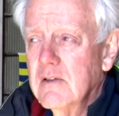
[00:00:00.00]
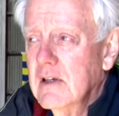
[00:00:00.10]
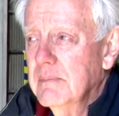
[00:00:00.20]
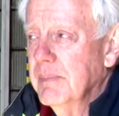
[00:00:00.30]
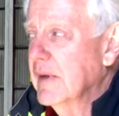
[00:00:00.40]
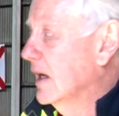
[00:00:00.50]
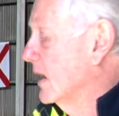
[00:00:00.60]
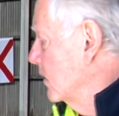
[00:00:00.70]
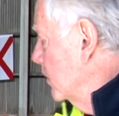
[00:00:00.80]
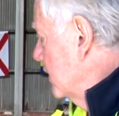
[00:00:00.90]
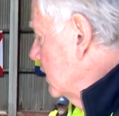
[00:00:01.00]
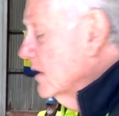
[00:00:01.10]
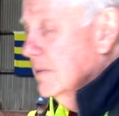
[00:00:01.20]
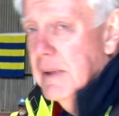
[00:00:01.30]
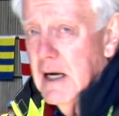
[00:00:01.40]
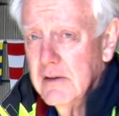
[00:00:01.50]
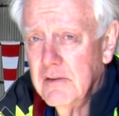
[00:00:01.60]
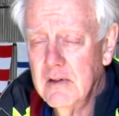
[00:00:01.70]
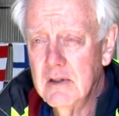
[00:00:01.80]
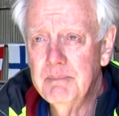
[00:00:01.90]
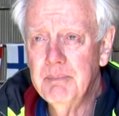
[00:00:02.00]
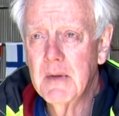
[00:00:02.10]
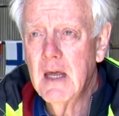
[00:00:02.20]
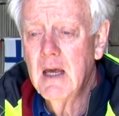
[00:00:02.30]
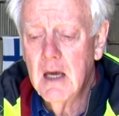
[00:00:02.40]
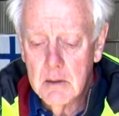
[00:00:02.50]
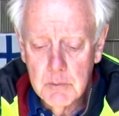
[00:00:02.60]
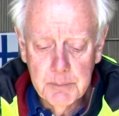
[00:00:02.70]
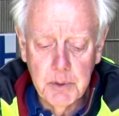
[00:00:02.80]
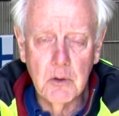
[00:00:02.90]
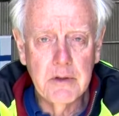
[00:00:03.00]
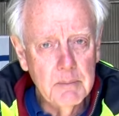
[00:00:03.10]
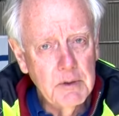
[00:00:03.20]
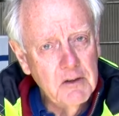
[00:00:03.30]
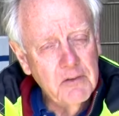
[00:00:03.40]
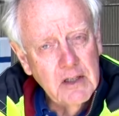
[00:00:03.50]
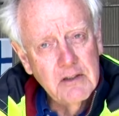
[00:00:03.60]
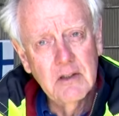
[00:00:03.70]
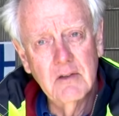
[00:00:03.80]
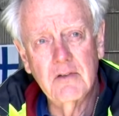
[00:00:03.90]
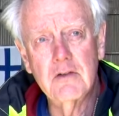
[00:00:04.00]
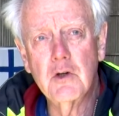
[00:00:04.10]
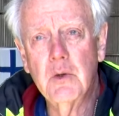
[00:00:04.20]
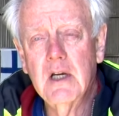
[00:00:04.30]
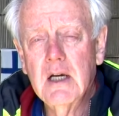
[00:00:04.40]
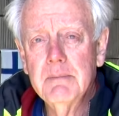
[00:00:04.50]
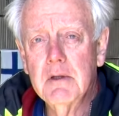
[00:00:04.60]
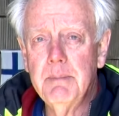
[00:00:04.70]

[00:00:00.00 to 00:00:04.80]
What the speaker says: deep, with a lot of bars in them, and we pour them in sections joining up the